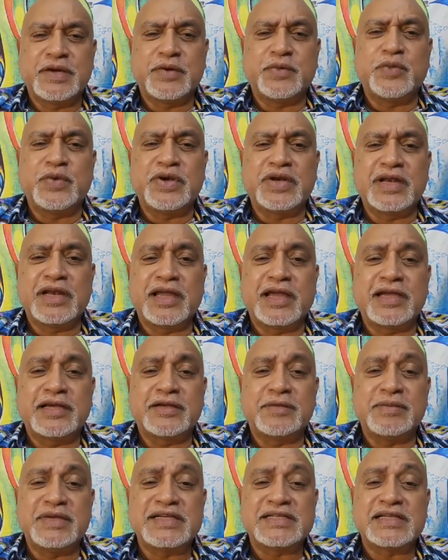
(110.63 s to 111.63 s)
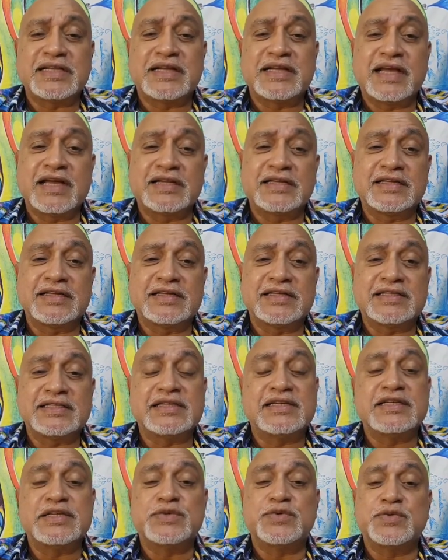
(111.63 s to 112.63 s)
We'd like to be Sanatanists in
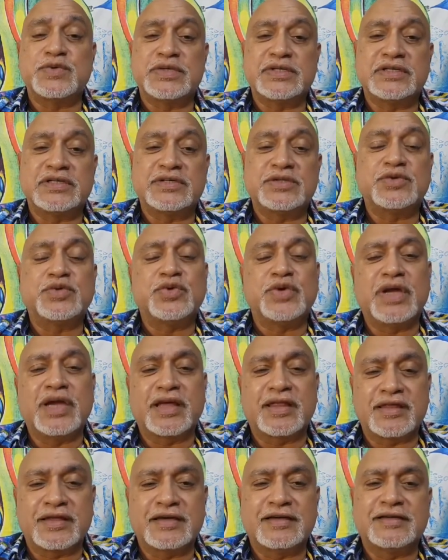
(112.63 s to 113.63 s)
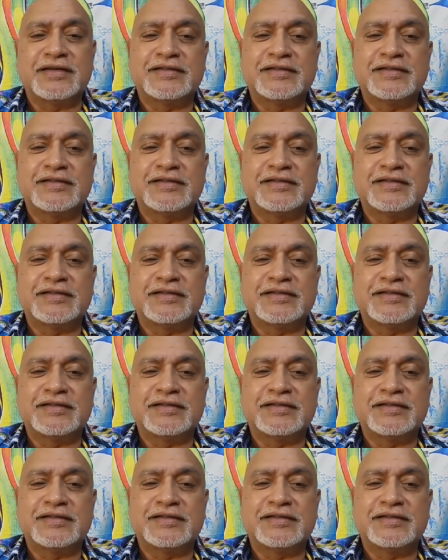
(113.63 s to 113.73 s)
this world together,